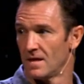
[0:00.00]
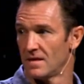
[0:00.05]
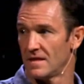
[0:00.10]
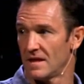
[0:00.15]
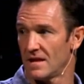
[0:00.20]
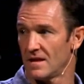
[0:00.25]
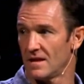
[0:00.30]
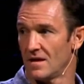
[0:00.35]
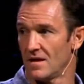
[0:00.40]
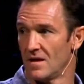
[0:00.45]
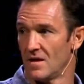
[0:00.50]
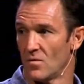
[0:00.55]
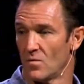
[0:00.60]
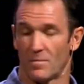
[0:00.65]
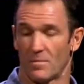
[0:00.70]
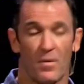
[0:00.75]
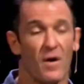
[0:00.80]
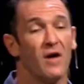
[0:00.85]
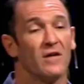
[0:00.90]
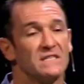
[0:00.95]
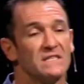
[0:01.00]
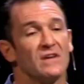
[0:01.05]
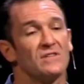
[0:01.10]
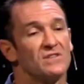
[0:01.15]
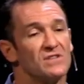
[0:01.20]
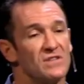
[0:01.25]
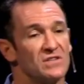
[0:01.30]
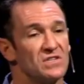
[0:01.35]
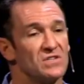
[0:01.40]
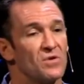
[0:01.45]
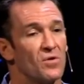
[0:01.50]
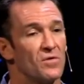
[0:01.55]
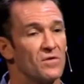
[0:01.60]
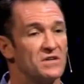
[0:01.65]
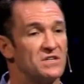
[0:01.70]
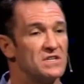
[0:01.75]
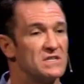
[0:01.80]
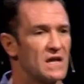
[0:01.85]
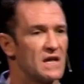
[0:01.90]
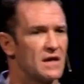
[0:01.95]
That when Paul tells the
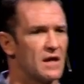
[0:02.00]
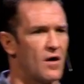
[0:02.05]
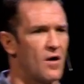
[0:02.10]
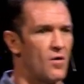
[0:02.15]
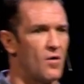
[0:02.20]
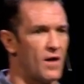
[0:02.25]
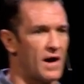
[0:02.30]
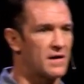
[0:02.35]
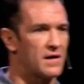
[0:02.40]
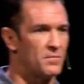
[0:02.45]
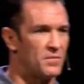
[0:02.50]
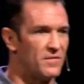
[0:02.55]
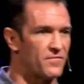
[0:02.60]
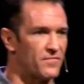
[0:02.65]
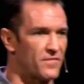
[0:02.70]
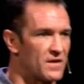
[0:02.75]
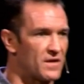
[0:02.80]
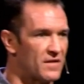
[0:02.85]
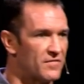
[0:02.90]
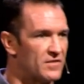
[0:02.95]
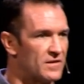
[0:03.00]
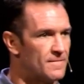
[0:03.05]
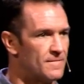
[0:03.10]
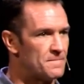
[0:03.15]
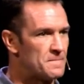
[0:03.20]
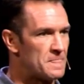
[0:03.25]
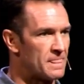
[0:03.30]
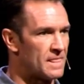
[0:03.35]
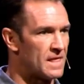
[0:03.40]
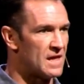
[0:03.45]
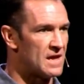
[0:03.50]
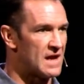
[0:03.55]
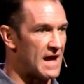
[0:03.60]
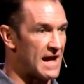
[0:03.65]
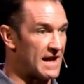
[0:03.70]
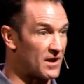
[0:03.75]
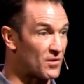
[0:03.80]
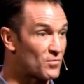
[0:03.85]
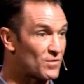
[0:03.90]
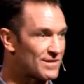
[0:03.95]
story, she's like, oh, I can be forgiven.
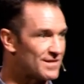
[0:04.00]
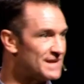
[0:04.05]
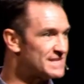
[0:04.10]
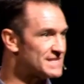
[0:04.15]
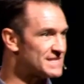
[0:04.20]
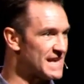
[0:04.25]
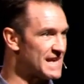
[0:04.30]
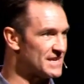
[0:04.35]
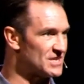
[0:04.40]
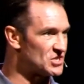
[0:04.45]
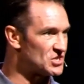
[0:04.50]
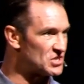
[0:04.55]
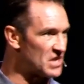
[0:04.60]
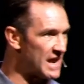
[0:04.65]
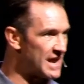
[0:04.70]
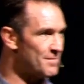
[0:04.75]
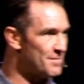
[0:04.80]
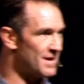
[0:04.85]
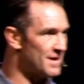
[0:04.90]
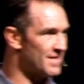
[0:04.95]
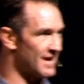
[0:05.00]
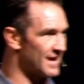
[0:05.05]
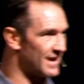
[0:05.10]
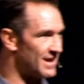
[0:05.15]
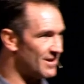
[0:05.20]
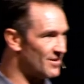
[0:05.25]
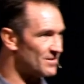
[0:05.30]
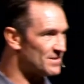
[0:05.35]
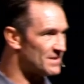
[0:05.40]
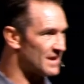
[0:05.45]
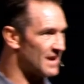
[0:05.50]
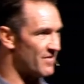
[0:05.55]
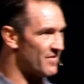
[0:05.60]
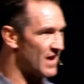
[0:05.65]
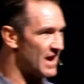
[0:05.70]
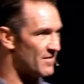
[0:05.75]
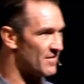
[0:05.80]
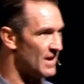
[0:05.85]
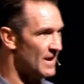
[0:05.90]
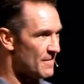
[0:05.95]
I can release that shame and that guilt that I
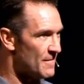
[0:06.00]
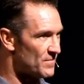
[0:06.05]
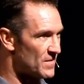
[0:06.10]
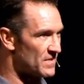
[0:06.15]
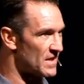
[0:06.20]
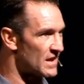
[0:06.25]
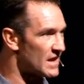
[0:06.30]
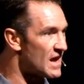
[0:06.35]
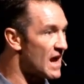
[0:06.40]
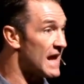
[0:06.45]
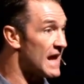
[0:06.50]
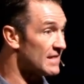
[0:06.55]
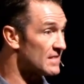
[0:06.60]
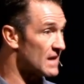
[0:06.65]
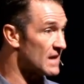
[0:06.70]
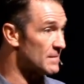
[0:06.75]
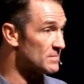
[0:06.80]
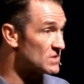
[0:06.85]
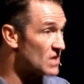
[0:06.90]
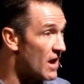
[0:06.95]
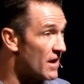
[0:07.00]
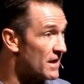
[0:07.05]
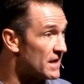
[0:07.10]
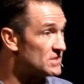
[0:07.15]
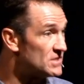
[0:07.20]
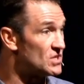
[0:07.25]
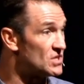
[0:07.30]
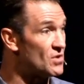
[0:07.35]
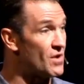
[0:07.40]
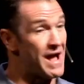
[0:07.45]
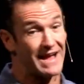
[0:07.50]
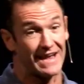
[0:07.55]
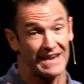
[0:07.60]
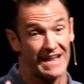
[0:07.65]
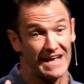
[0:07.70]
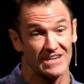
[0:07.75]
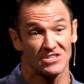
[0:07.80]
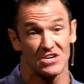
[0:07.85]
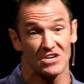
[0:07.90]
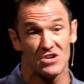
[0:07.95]
have. That the God that I'm talking to, I can
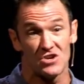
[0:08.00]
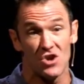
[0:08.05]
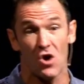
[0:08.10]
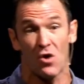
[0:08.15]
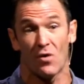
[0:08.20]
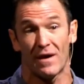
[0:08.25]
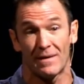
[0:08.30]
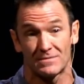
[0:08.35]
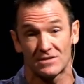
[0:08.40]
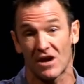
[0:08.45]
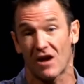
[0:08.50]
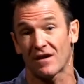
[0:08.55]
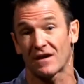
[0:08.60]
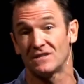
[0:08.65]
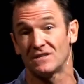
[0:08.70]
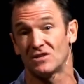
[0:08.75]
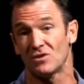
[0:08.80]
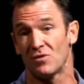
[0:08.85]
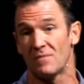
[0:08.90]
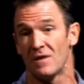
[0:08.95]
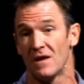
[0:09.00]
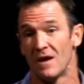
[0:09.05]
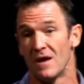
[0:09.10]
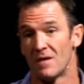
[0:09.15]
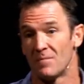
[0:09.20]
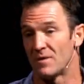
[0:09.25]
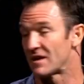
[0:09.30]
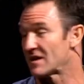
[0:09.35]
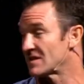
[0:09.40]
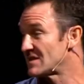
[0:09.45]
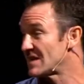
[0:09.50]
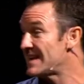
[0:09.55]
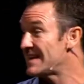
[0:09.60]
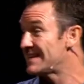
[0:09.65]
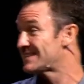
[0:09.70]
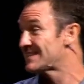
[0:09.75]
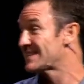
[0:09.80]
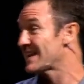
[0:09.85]
actually know I'm talking to him because he